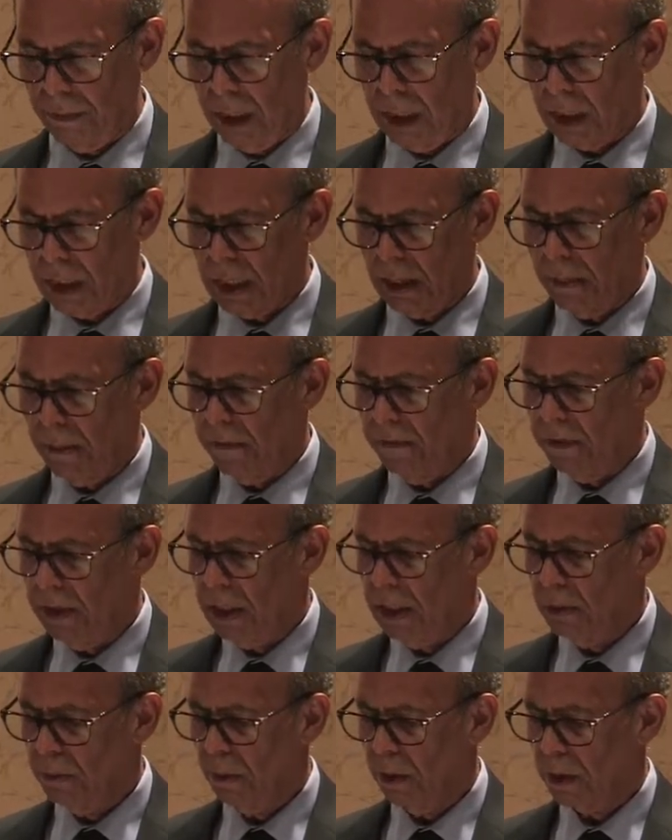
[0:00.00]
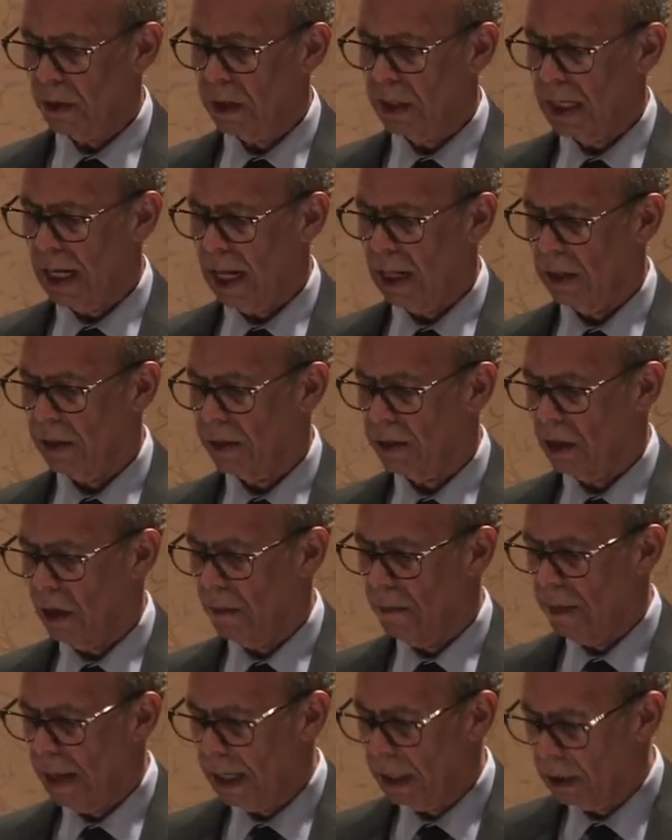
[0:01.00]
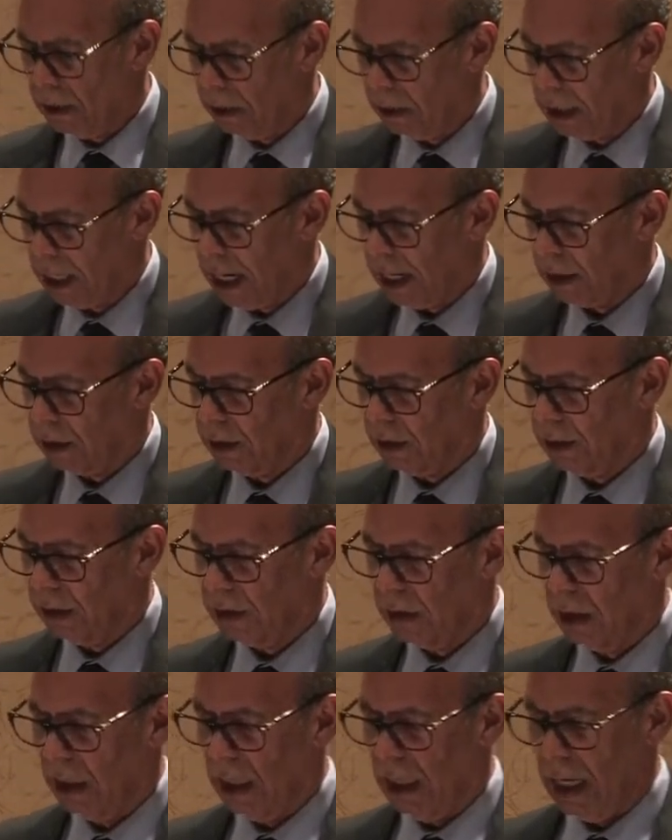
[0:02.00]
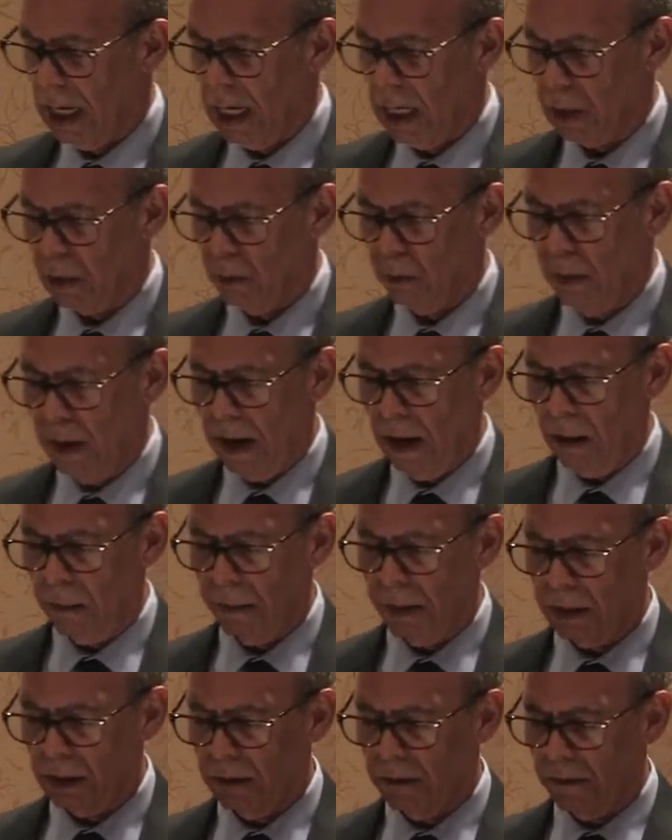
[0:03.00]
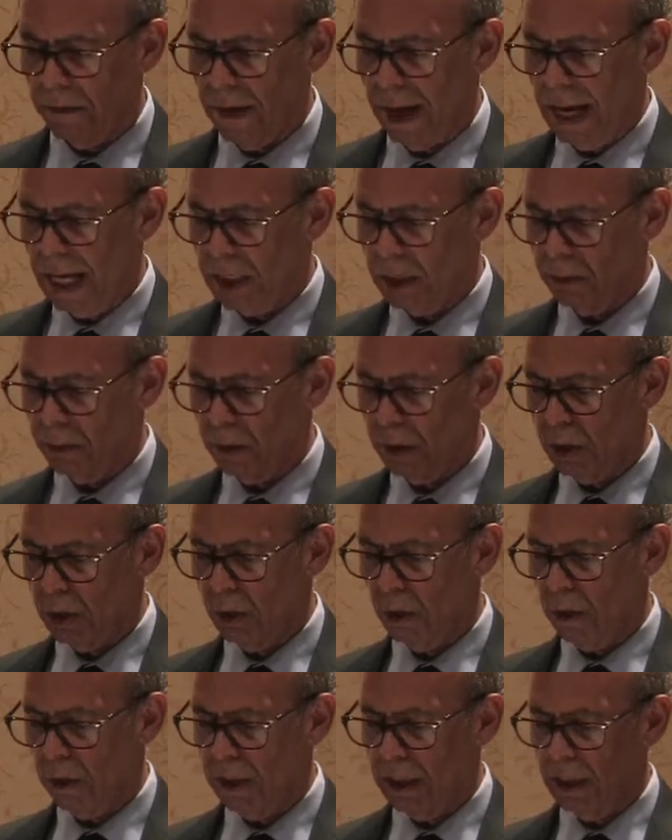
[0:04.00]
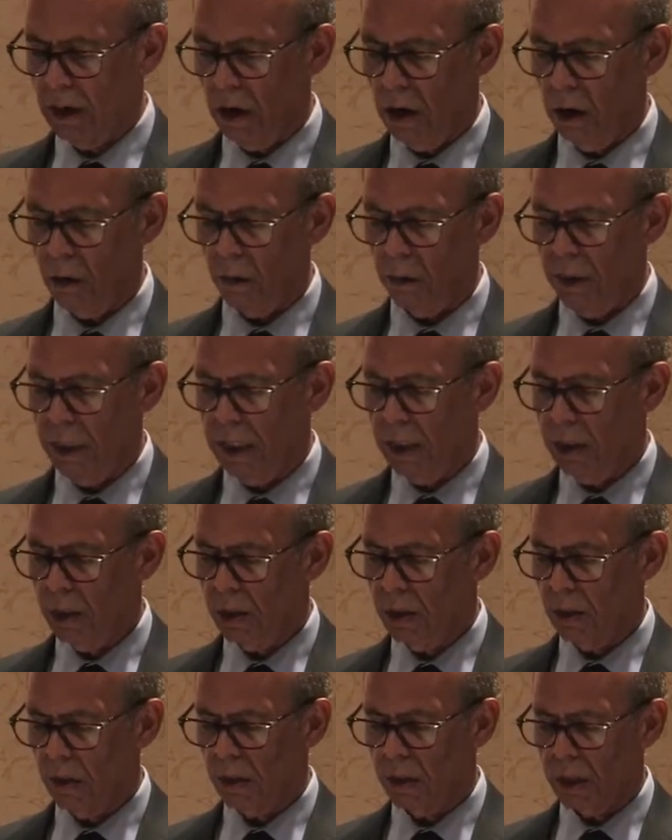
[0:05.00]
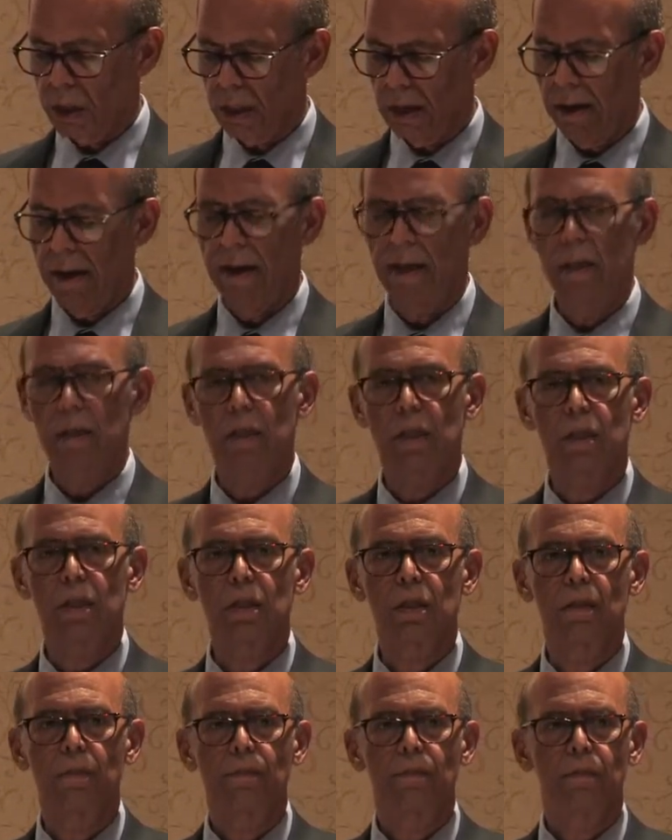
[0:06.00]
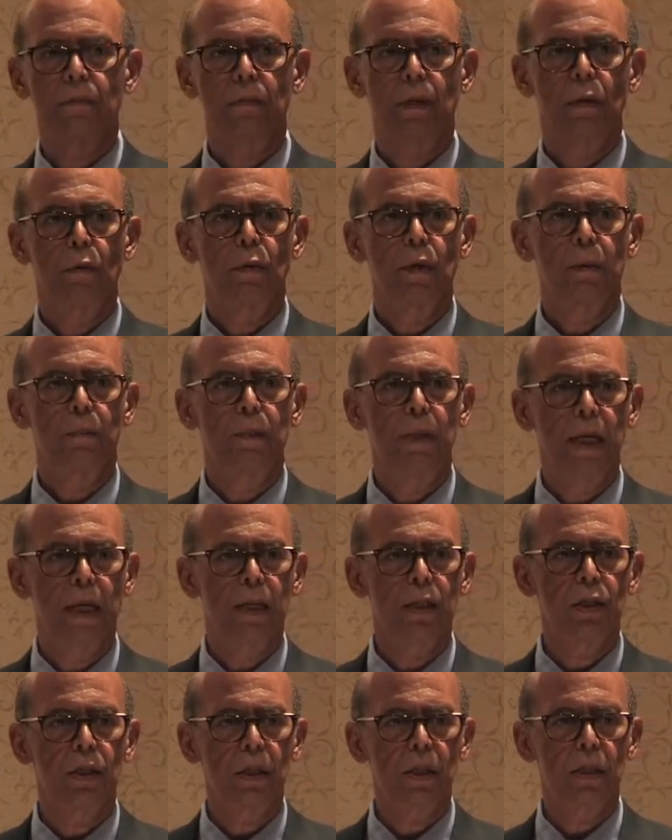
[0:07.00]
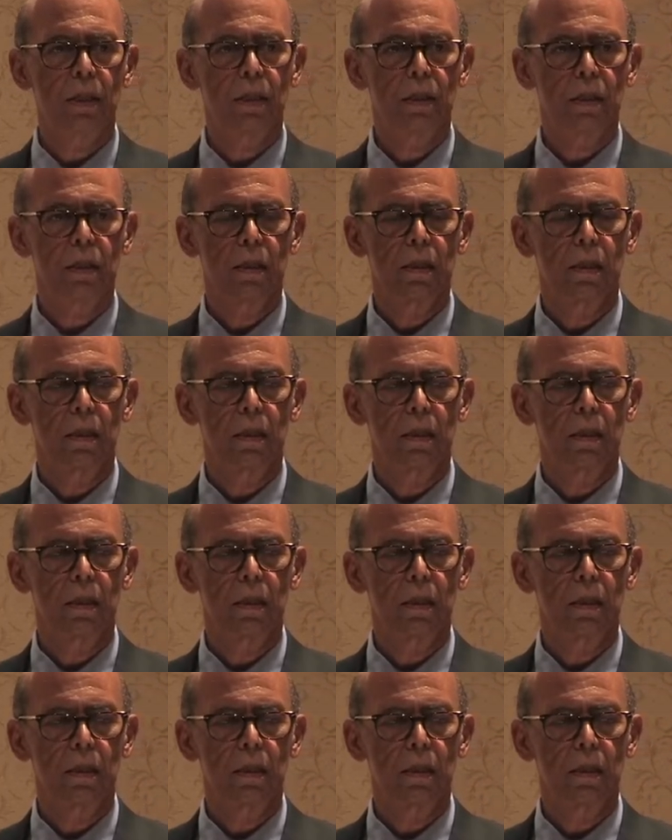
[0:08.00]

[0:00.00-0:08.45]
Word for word: Some of these Merck scholars are medical doctors as well, but the vast majority are research scientists with PhDs.